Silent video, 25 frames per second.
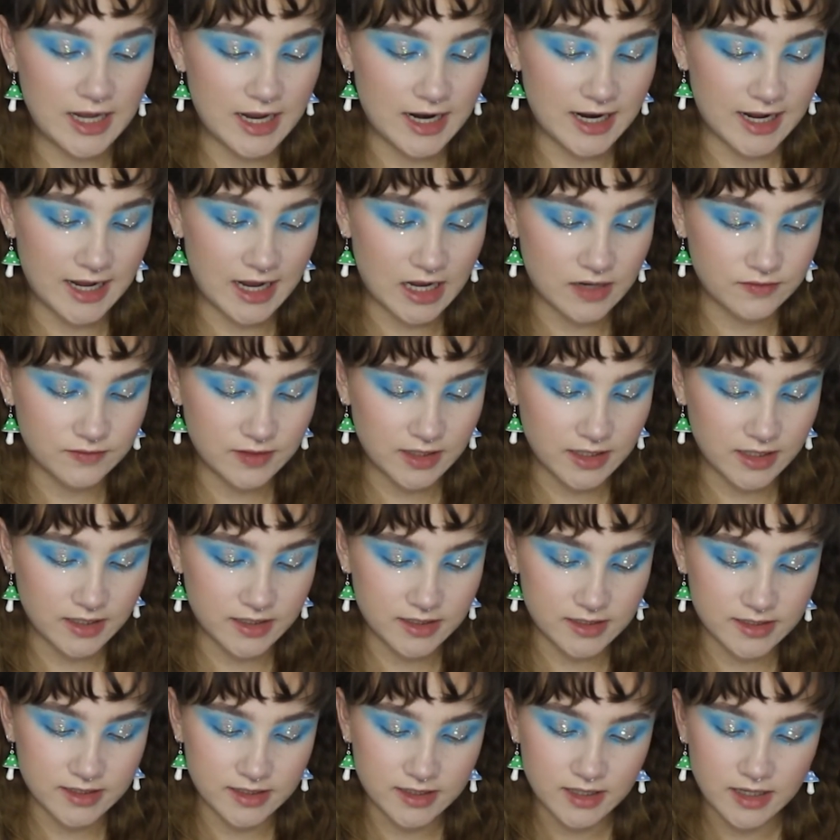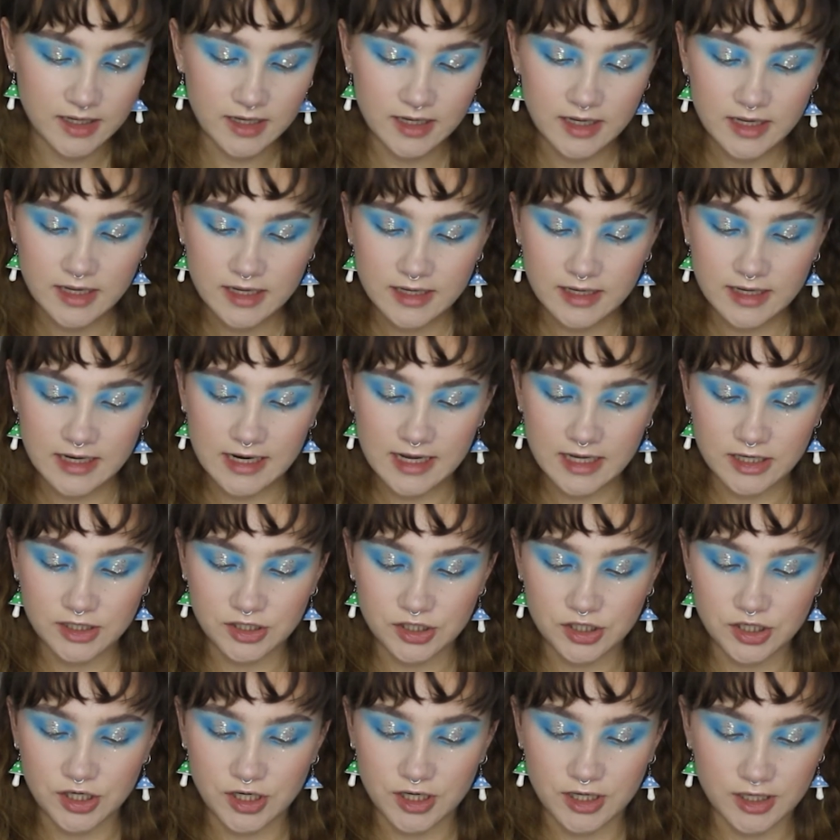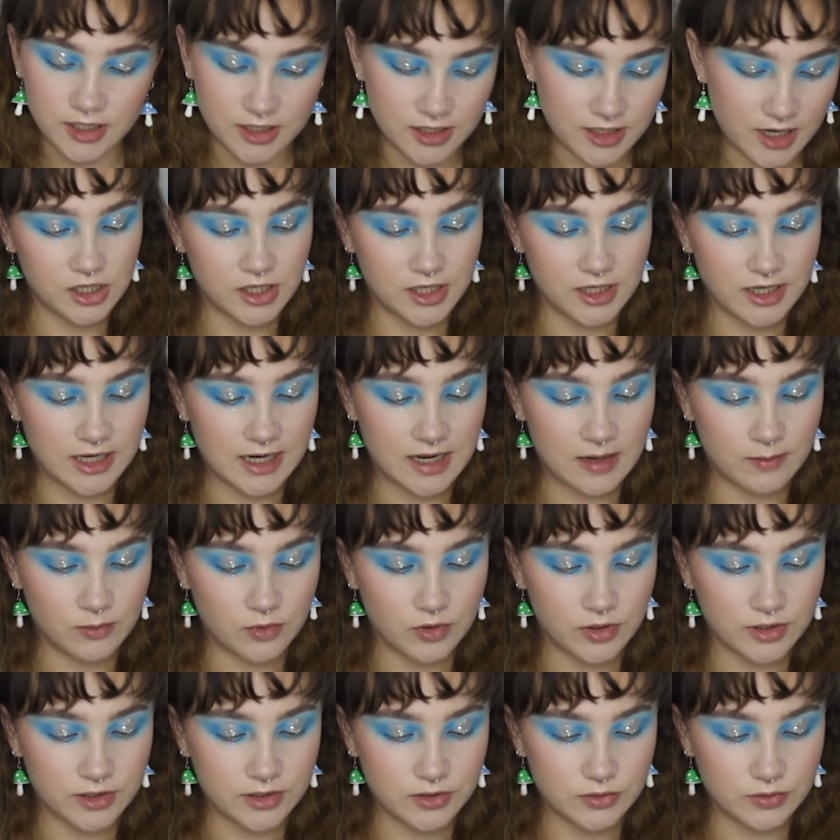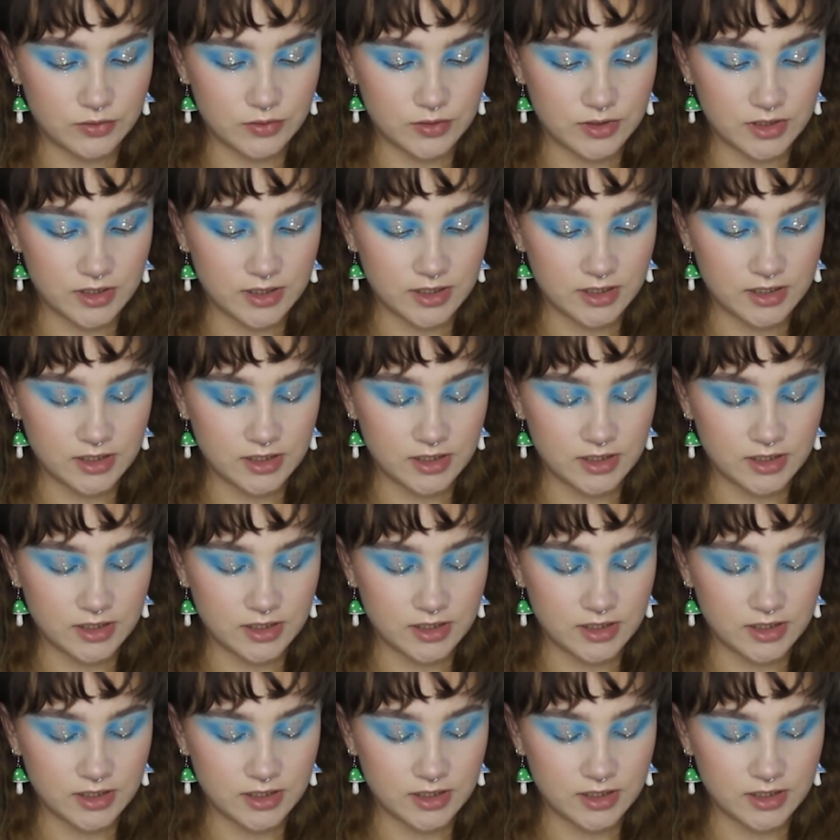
And I have this collection in Glam Crystals